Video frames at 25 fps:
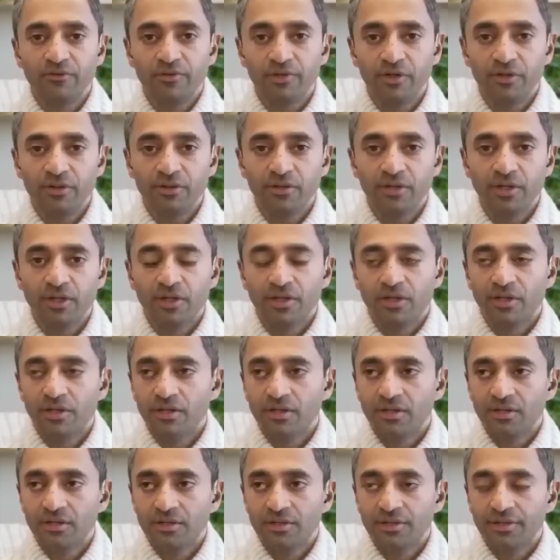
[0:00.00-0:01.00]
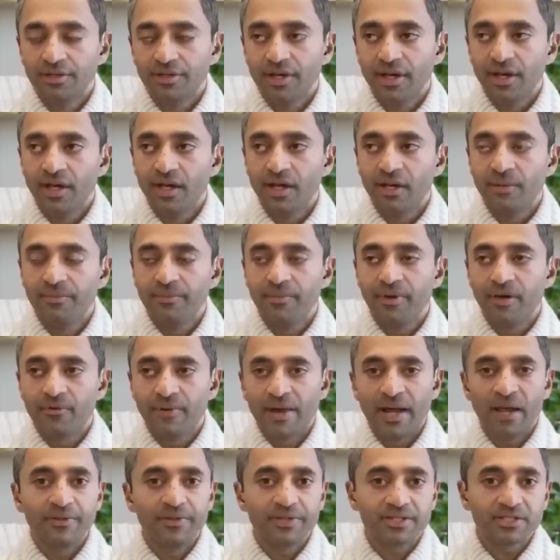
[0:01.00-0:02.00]
view
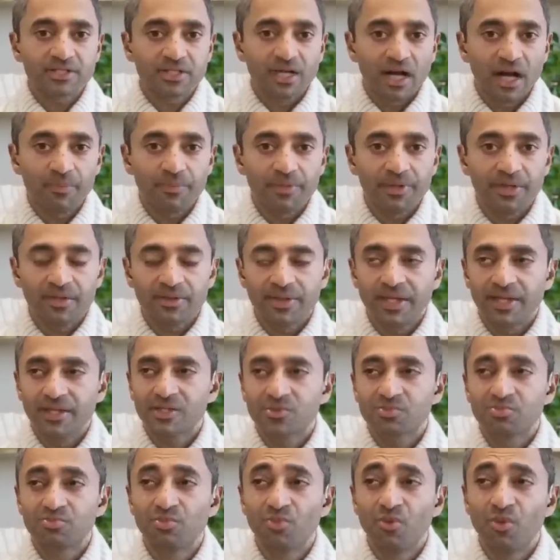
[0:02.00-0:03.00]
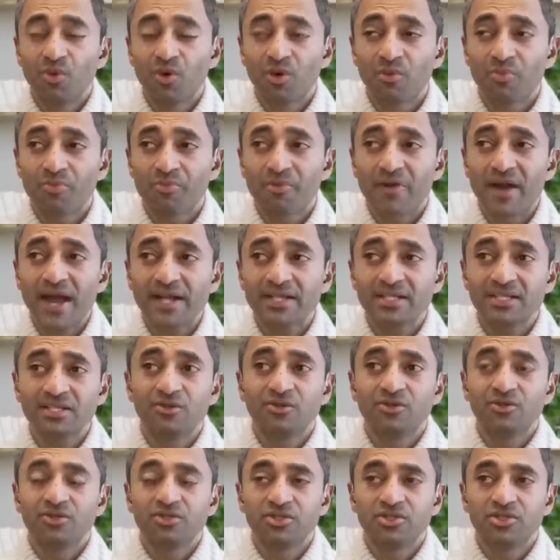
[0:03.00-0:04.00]
around this topic that it's more
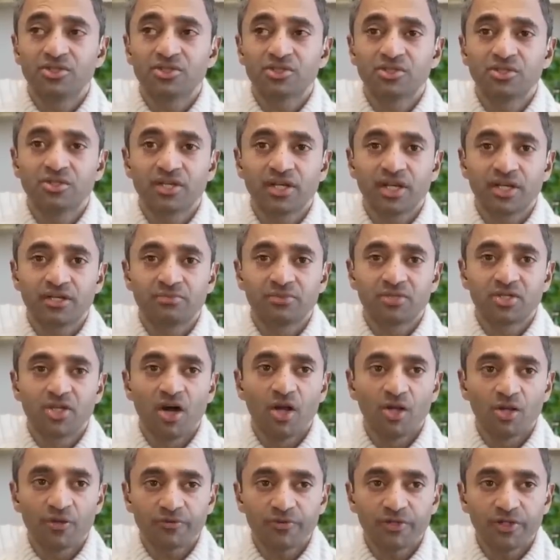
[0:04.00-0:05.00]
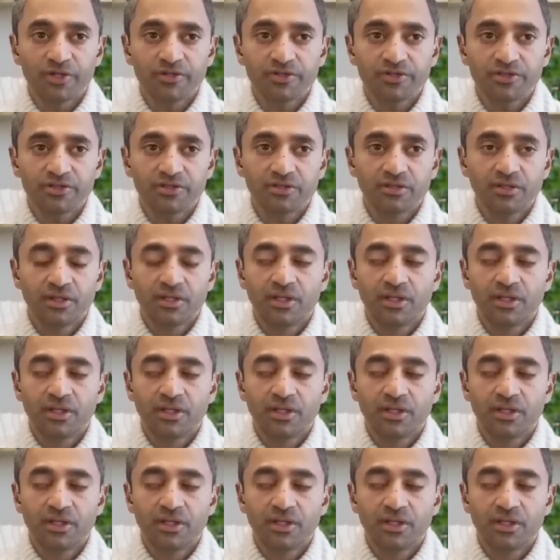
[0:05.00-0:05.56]
practical to just look at dollar flows.